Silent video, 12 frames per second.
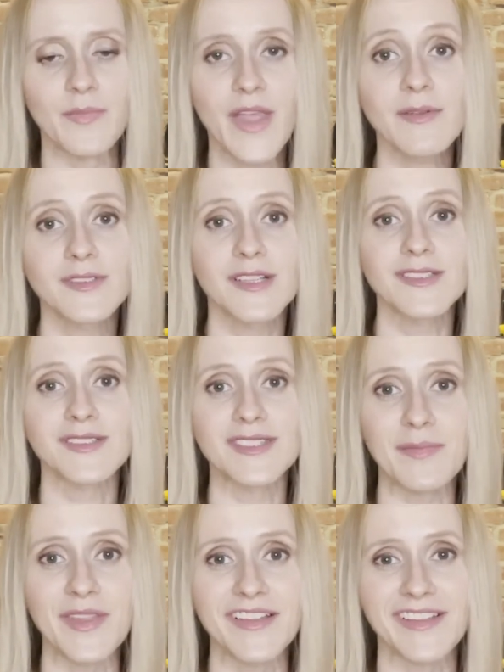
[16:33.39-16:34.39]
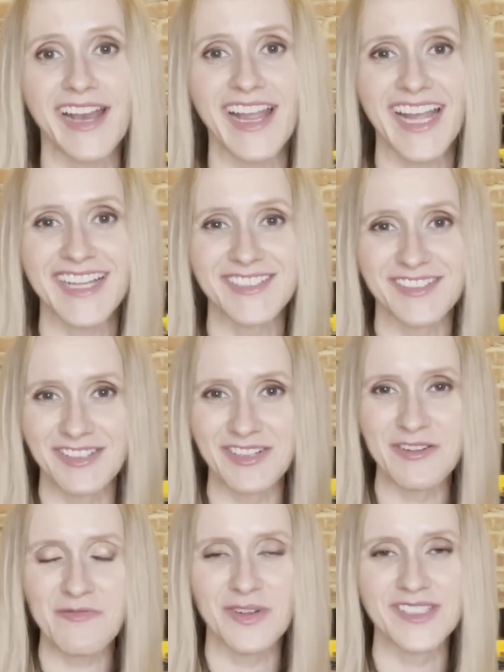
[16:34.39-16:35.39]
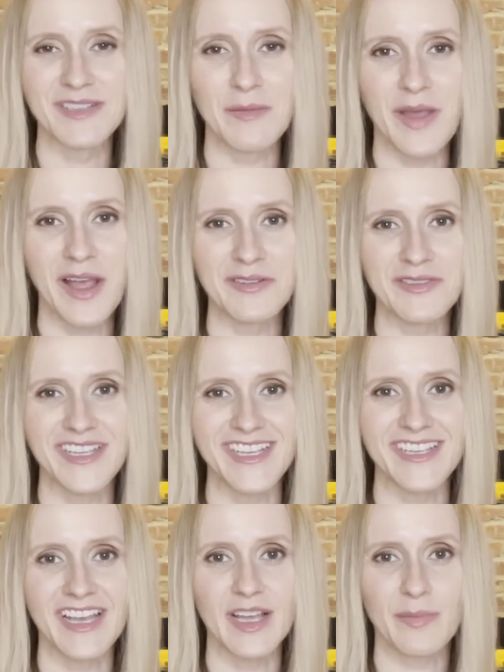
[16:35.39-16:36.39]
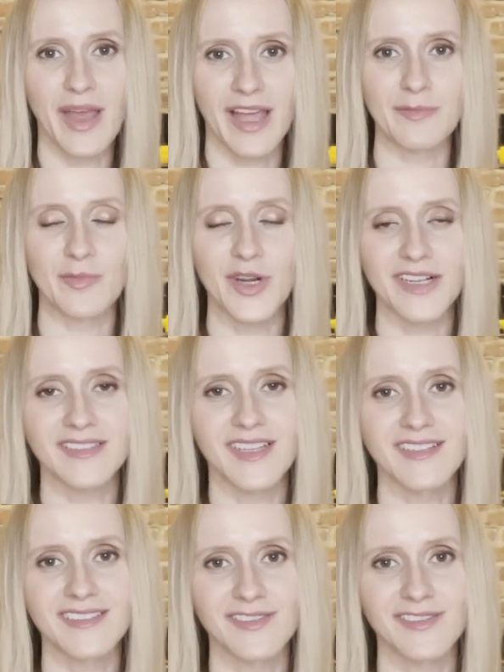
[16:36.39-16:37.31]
That was also something that I had to learn was about the patent process.